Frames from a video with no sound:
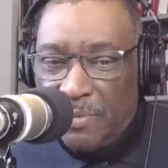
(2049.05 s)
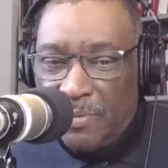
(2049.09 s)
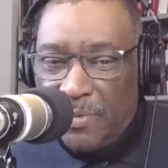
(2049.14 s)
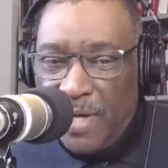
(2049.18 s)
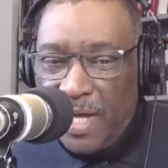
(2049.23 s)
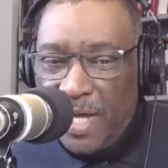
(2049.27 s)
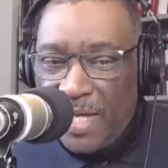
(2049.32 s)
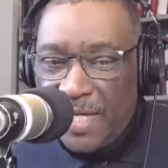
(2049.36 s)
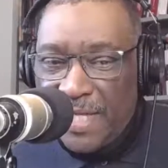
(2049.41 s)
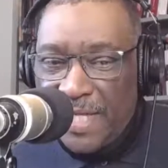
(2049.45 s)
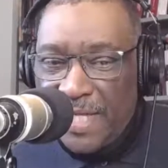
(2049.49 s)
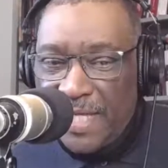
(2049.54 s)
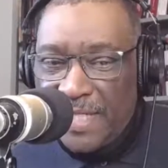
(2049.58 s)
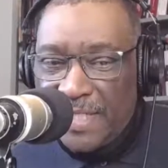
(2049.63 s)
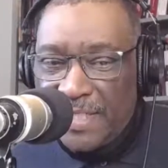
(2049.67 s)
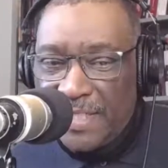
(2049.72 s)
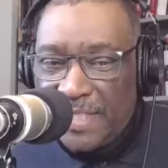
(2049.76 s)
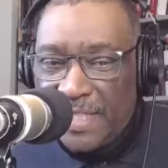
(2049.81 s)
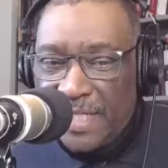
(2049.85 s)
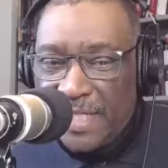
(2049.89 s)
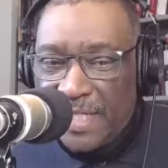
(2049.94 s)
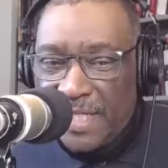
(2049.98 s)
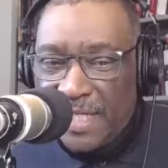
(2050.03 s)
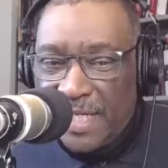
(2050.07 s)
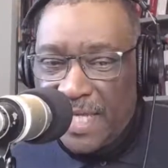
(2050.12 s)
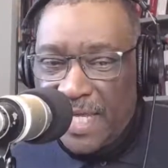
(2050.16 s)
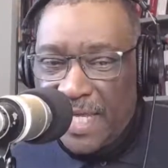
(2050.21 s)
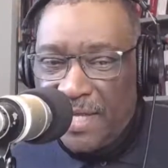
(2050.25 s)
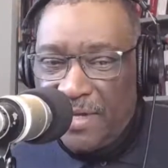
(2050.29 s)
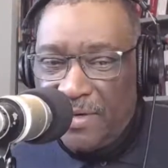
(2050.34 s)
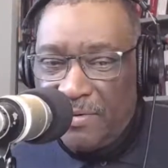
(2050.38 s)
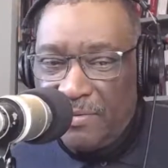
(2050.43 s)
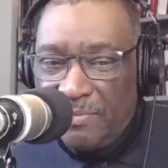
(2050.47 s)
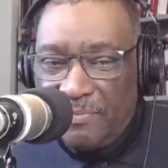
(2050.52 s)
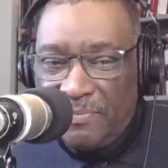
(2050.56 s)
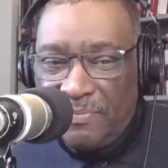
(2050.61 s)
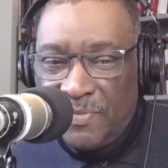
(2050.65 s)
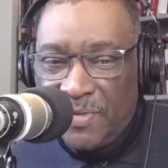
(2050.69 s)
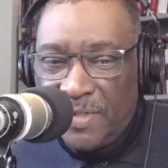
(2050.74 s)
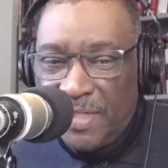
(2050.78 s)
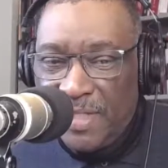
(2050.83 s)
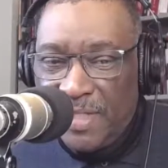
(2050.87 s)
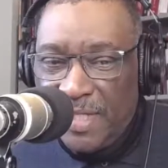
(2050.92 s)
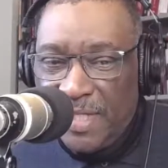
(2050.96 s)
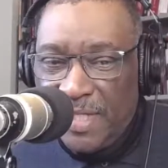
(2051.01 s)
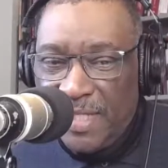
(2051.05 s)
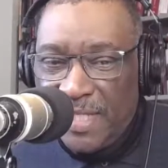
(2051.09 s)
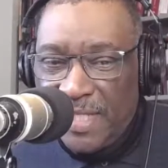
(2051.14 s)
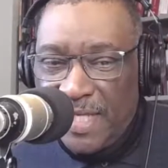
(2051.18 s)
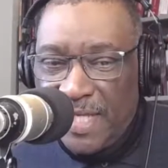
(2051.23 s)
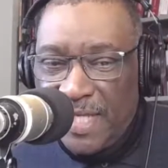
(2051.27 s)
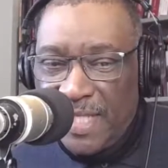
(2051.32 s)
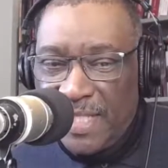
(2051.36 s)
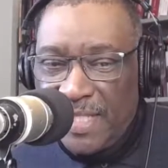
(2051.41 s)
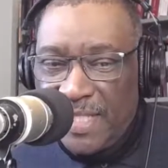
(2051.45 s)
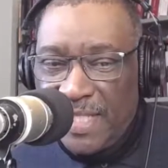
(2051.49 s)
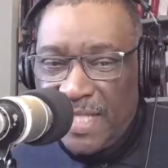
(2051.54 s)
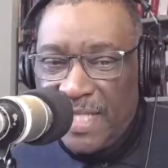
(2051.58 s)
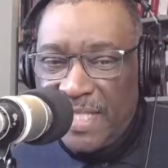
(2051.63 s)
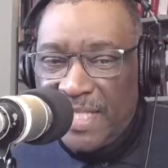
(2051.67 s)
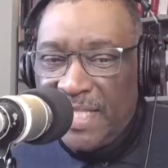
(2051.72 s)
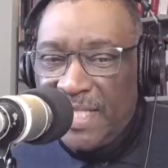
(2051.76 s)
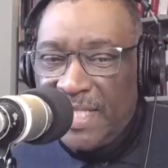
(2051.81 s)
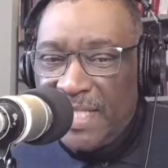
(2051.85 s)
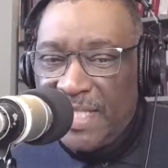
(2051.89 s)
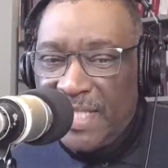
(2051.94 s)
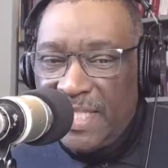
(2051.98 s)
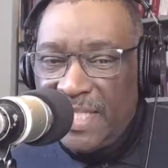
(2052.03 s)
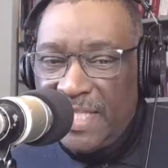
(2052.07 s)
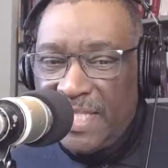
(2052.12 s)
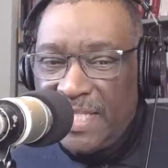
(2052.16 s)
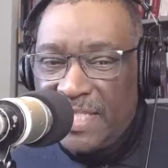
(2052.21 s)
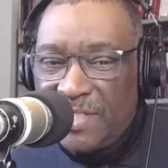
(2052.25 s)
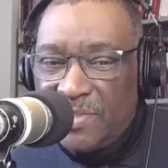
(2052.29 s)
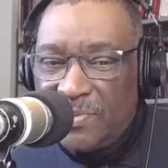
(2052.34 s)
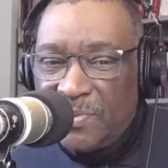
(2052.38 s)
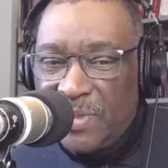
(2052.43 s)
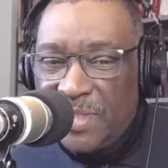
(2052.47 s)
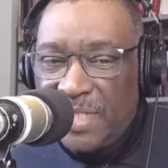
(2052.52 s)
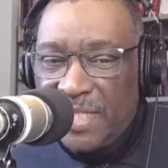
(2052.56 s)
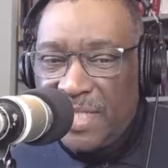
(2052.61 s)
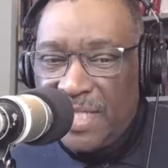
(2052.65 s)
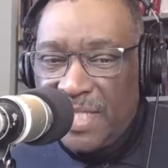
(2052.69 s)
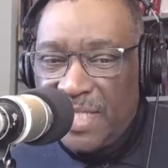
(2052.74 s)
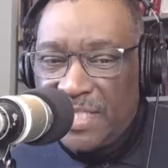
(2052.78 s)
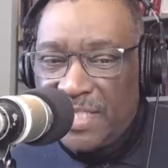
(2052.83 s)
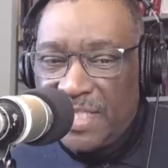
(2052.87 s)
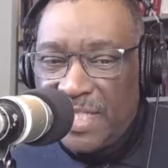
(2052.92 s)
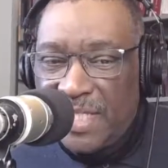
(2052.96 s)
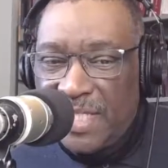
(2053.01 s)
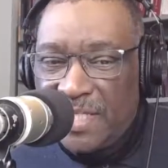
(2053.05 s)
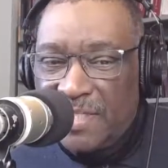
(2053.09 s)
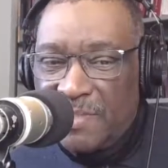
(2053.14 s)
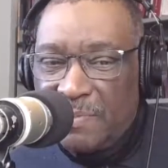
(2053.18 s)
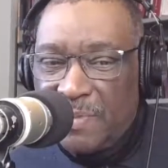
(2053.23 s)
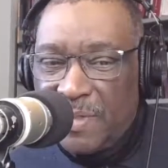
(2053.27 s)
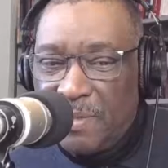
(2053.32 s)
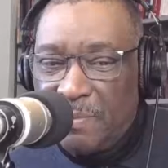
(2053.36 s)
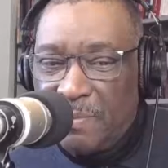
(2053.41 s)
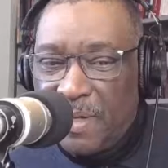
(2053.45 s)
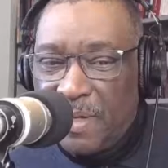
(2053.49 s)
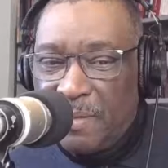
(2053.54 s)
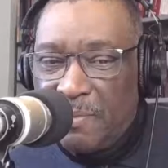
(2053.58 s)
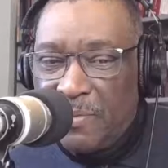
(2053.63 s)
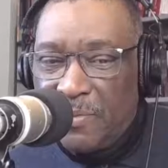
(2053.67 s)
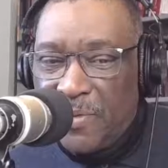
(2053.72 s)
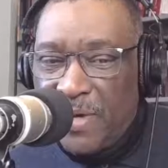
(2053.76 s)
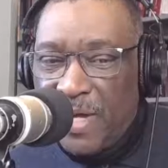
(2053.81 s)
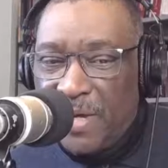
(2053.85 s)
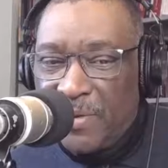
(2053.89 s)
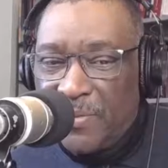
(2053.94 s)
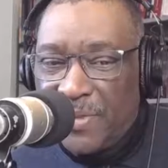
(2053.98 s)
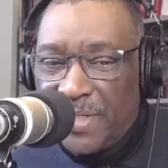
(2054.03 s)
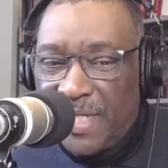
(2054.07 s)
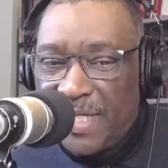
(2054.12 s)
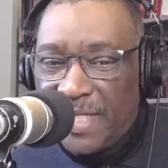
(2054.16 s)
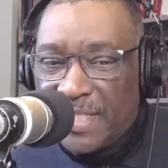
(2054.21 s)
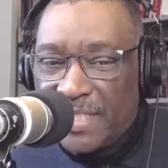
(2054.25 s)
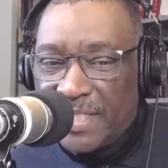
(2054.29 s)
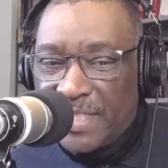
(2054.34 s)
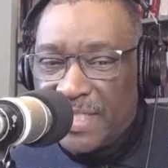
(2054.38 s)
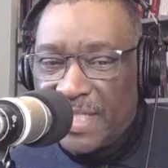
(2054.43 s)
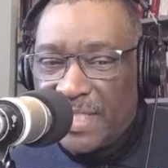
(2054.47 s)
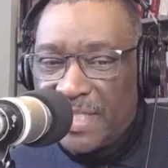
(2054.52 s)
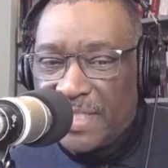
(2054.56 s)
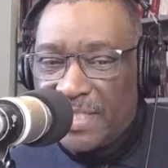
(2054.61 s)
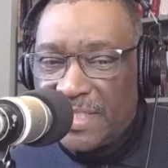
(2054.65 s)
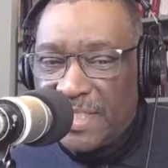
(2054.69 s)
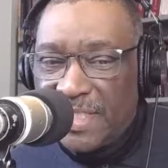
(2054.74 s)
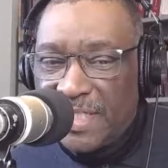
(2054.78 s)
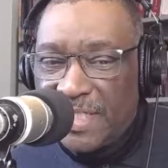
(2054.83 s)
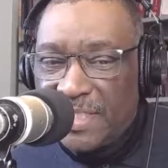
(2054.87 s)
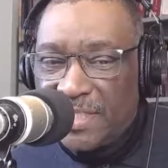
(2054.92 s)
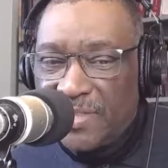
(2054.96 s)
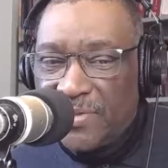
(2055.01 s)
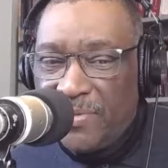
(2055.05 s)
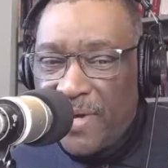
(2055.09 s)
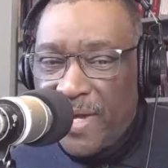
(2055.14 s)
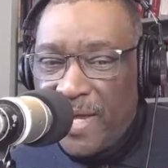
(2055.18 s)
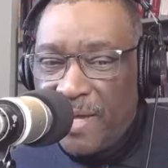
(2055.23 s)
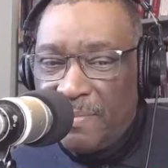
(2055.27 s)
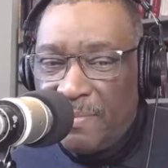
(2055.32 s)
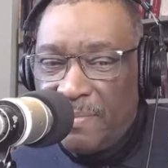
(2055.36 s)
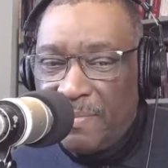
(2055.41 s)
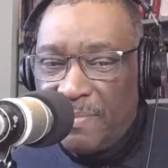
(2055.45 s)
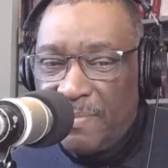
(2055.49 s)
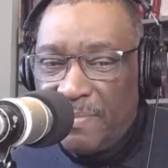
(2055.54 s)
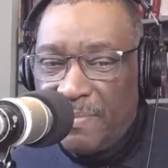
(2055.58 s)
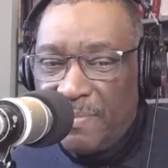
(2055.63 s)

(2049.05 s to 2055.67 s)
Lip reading: Barack and Gail. And this is one of the things that gets me about Barack, what he has to say. Listen to this crap.